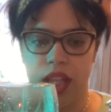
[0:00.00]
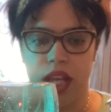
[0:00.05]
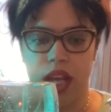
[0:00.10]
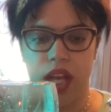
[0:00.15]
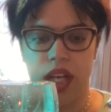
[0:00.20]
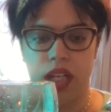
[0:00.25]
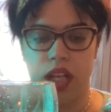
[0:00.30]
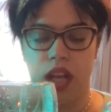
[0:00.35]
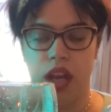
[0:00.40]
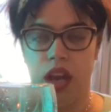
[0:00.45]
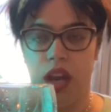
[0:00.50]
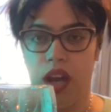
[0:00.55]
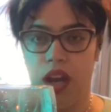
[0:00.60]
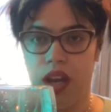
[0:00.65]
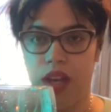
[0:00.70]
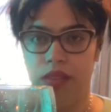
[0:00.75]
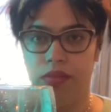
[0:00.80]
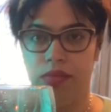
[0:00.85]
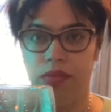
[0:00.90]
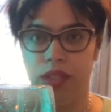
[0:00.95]
that
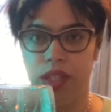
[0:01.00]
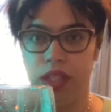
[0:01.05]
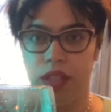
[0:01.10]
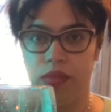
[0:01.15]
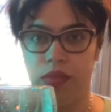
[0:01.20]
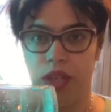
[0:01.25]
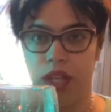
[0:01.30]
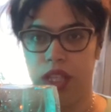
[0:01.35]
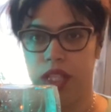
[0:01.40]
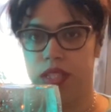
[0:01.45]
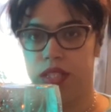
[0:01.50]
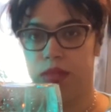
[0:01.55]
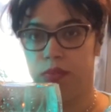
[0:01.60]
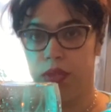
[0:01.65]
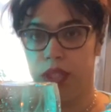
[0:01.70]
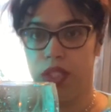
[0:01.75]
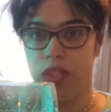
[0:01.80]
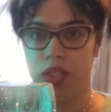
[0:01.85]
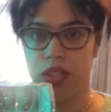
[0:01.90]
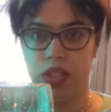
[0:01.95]
confidence, right, to
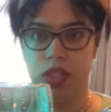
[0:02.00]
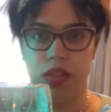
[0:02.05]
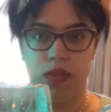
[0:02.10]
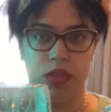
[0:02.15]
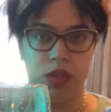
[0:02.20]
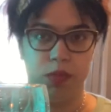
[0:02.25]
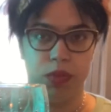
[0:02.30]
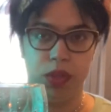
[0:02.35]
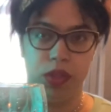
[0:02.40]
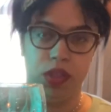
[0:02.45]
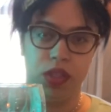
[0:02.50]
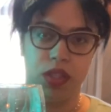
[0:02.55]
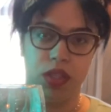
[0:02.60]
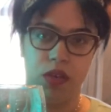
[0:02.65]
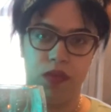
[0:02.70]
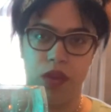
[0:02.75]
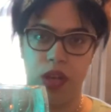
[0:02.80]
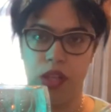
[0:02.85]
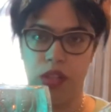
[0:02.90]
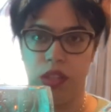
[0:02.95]
be yourself, to put
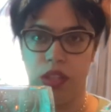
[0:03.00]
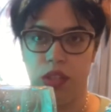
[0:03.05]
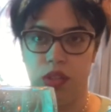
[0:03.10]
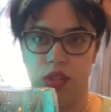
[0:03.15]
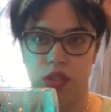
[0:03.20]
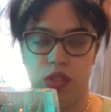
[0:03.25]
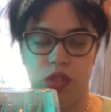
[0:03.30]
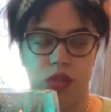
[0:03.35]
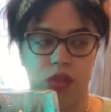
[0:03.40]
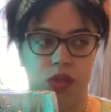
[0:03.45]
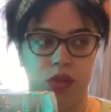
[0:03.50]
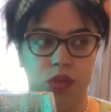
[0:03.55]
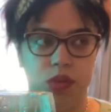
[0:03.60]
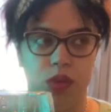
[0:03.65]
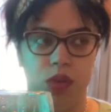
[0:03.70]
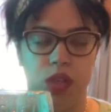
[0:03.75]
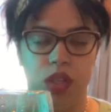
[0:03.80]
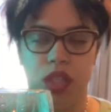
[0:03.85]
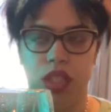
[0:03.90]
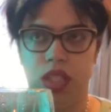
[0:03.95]
yourself out there, to do
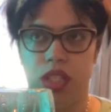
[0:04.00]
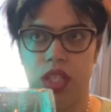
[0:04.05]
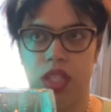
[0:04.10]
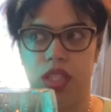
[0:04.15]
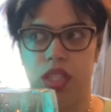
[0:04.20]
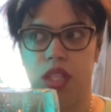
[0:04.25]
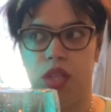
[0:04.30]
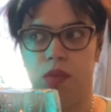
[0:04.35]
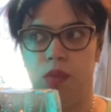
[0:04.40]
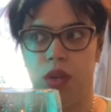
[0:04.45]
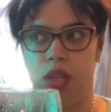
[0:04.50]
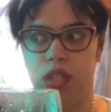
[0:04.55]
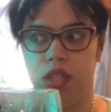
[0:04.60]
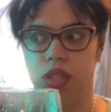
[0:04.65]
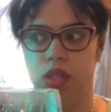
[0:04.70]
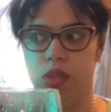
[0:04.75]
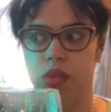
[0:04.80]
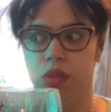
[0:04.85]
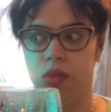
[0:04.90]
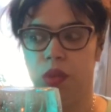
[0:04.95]
all these things that you want to
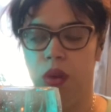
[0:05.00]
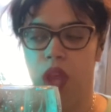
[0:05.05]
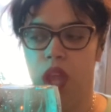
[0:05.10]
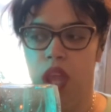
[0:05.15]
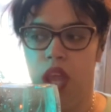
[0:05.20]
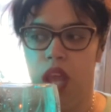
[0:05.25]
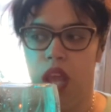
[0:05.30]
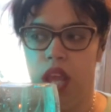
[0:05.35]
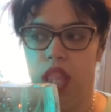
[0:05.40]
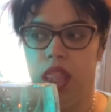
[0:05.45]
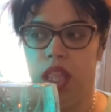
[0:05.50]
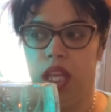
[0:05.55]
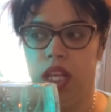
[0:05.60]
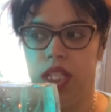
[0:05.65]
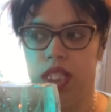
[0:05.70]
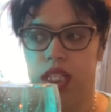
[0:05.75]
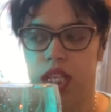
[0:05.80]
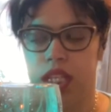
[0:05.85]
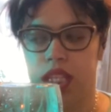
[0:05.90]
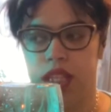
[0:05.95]
do. And then
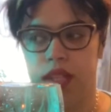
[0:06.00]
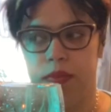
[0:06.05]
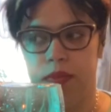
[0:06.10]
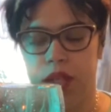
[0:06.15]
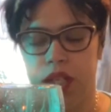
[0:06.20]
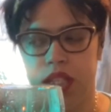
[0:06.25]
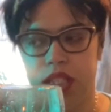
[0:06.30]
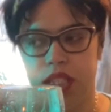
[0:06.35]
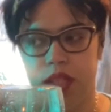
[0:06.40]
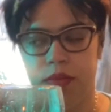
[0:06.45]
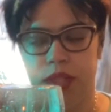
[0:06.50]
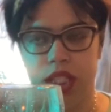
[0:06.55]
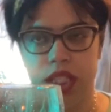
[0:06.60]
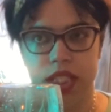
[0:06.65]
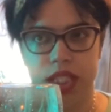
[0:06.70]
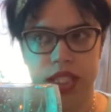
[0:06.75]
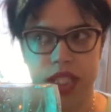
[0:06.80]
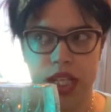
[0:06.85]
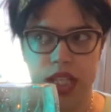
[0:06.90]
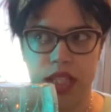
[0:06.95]
it's like the minute somebody
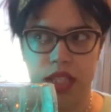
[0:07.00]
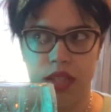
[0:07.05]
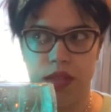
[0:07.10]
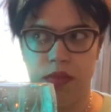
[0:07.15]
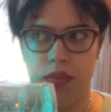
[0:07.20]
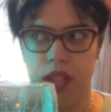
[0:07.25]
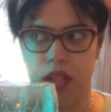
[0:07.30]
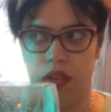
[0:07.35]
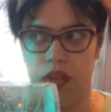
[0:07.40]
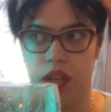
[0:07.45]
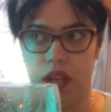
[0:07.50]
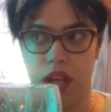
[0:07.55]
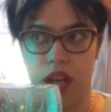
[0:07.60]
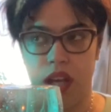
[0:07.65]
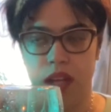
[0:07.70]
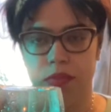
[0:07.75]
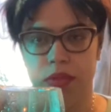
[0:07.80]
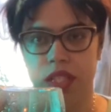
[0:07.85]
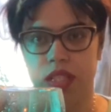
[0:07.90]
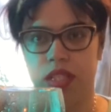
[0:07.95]
says something or
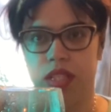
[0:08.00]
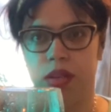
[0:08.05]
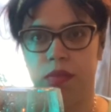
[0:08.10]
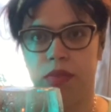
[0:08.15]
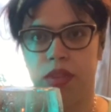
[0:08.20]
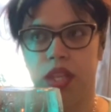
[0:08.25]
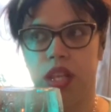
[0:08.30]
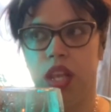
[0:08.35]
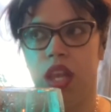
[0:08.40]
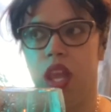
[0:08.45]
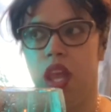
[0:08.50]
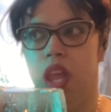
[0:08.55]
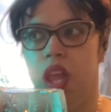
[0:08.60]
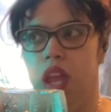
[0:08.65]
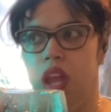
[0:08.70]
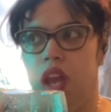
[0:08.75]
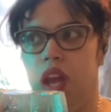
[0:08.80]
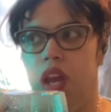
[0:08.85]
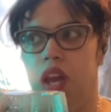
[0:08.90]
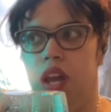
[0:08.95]
comments something
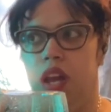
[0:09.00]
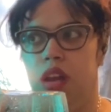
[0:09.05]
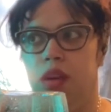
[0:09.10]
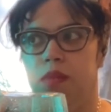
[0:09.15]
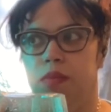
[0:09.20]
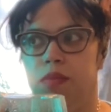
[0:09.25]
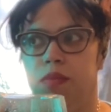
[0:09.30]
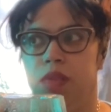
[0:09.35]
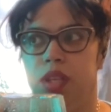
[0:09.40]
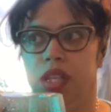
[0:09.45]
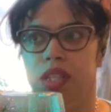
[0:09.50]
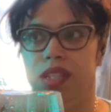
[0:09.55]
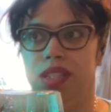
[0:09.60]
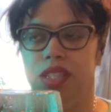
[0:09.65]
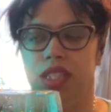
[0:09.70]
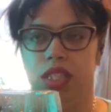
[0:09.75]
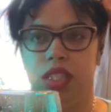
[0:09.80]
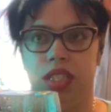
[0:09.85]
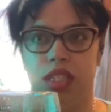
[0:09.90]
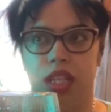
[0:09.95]
in
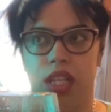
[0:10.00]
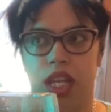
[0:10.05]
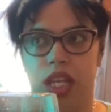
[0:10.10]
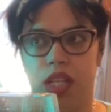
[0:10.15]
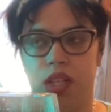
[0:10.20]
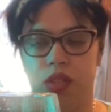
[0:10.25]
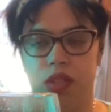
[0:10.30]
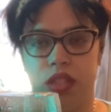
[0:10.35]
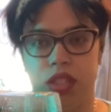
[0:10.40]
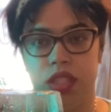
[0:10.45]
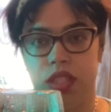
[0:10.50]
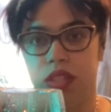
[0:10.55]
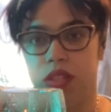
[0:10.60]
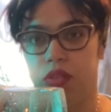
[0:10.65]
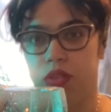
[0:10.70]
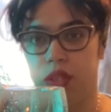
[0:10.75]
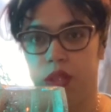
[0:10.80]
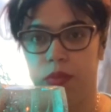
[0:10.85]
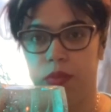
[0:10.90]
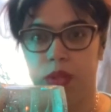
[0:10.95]
dislike or
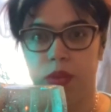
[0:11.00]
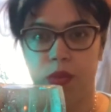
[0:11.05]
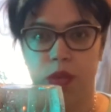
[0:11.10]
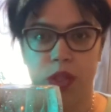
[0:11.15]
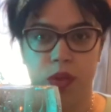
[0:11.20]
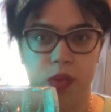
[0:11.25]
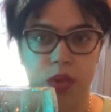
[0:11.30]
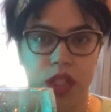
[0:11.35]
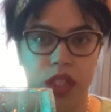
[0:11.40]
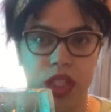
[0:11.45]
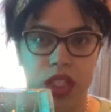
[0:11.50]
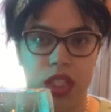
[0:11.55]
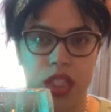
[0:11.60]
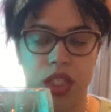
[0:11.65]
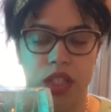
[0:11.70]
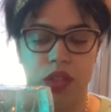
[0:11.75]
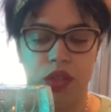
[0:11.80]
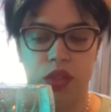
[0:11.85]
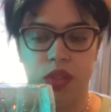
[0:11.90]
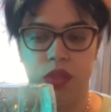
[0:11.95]
disagreement with what it is
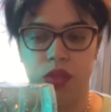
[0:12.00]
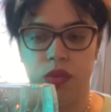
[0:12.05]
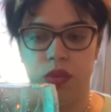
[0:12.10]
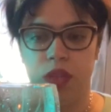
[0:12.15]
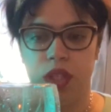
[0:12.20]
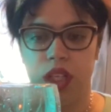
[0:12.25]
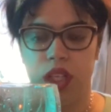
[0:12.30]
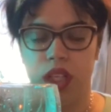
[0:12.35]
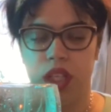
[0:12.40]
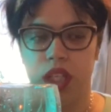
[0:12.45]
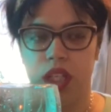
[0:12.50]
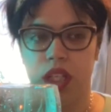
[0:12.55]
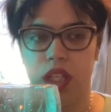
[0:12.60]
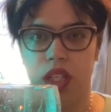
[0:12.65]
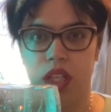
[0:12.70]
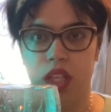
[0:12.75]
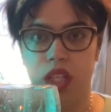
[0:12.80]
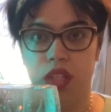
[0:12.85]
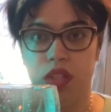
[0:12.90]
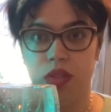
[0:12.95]
that you're doing,
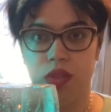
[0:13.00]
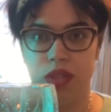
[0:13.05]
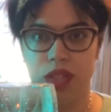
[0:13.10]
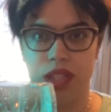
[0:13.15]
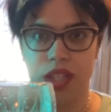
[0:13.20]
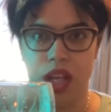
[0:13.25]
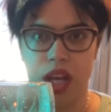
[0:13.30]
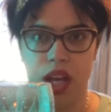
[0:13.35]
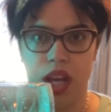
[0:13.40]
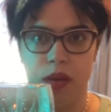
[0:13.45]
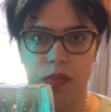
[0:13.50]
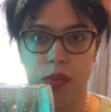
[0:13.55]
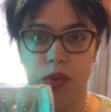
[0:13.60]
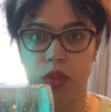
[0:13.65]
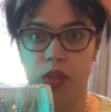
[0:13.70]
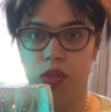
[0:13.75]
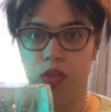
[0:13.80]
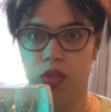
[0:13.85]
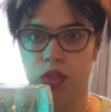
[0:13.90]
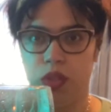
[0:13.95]
you stop
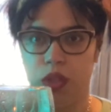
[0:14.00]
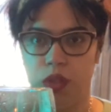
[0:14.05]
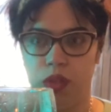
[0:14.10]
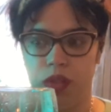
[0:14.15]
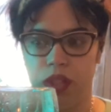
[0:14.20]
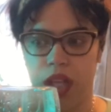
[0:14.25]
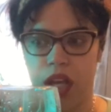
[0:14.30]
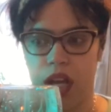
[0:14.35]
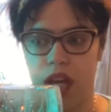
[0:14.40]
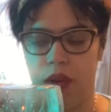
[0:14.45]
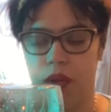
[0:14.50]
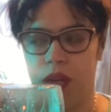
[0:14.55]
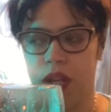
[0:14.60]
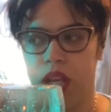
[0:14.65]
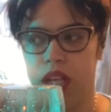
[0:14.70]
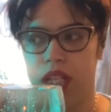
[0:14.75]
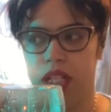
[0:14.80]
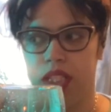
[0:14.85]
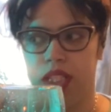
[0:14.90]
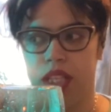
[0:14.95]
or you slow down.
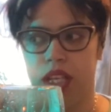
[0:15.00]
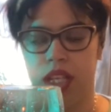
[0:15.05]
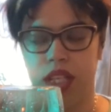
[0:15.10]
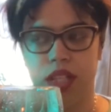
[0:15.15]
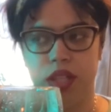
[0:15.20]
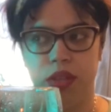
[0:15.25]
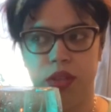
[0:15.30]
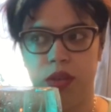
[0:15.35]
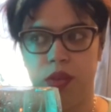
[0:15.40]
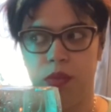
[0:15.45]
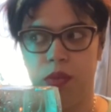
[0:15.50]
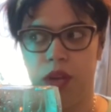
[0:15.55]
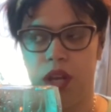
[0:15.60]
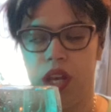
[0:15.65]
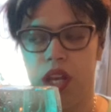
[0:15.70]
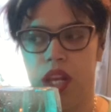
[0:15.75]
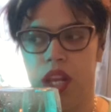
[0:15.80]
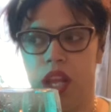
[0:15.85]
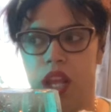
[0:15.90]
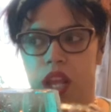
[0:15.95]
And it's like, you know
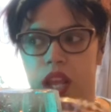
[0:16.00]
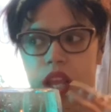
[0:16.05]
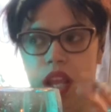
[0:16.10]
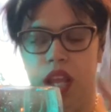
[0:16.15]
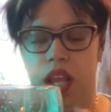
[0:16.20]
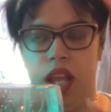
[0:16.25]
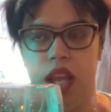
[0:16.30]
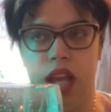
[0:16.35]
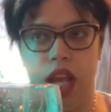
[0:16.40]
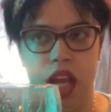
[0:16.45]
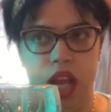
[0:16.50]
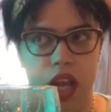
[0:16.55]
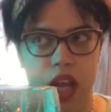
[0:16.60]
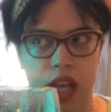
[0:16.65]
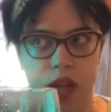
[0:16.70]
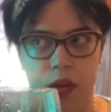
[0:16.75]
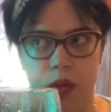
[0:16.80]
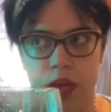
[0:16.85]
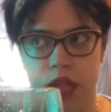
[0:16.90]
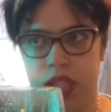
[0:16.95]
what?
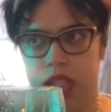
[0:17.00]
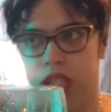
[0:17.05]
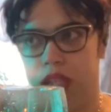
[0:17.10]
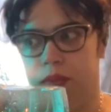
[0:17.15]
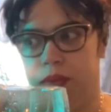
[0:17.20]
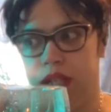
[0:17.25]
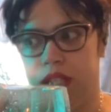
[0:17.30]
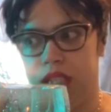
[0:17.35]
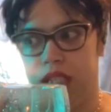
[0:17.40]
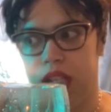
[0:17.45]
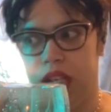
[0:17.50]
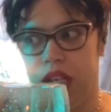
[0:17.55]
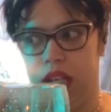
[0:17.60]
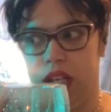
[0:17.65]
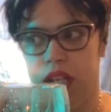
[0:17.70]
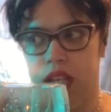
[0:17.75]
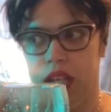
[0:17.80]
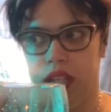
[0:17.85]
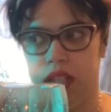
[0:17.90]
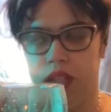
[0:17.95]
I always keep on
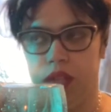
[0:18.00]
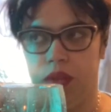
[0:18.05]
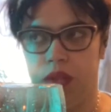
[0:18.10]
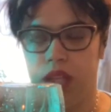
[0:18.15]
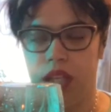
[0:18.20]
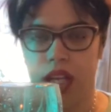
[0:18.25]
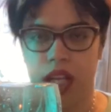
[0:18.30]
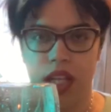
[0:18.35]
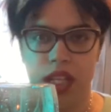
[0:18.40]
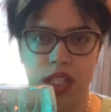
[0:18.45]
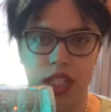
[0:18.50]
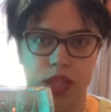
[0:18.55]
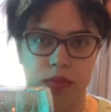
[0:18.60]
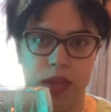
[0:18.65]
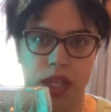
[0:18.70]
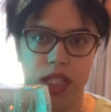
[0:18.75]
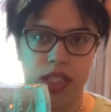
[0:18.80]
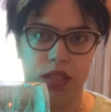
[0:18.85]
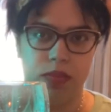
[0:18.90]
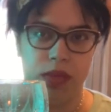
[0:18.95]
saying it. You cannot
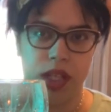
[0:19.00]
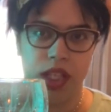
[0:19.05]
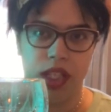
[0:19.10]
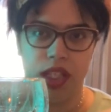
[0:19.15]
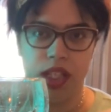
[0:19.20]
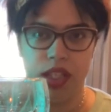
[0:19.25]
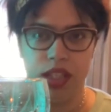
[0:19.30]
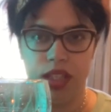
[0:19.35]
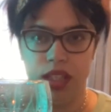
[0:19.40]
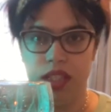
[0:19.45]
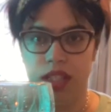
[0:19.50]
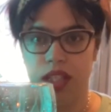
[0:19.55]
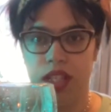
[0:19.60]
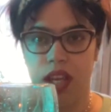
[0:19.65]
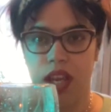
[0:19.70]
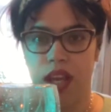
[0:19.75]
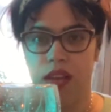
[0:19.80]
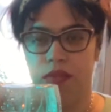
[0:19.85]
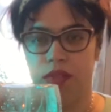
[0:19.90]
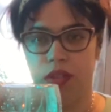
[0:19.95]
expect somebody that doesn't
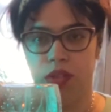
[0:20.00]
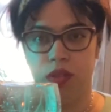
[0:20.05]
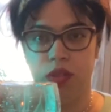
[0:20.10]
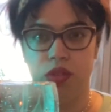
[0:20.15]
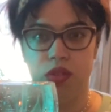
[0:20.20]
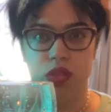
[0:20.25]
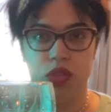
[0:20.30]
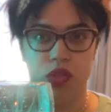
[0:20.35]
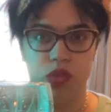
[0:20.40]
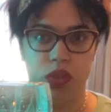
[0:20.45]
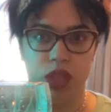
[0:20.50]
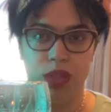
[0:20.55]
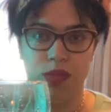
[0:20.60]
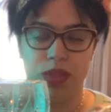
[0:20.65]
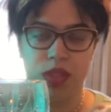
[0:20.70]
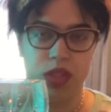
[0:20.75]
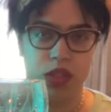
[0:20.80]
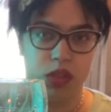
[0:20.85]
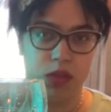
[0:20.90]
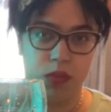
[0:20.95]
have their own dream
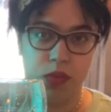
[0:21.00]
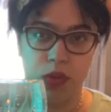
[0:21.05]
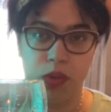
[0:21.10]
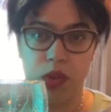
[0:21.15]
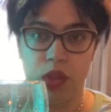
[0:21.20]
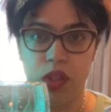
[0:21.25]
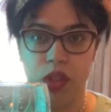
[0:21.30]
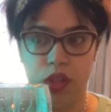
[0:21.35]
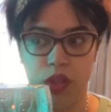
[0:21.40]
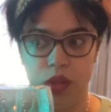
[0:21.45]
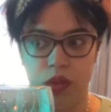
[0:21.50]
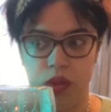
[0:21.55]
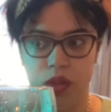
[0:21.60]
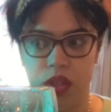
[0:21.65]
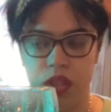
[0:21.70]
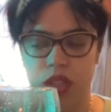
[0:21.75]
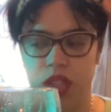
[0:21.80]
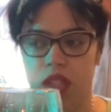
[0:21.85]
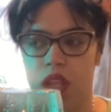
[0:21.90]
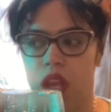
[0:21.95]
to support
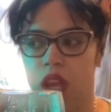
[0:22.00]
yours.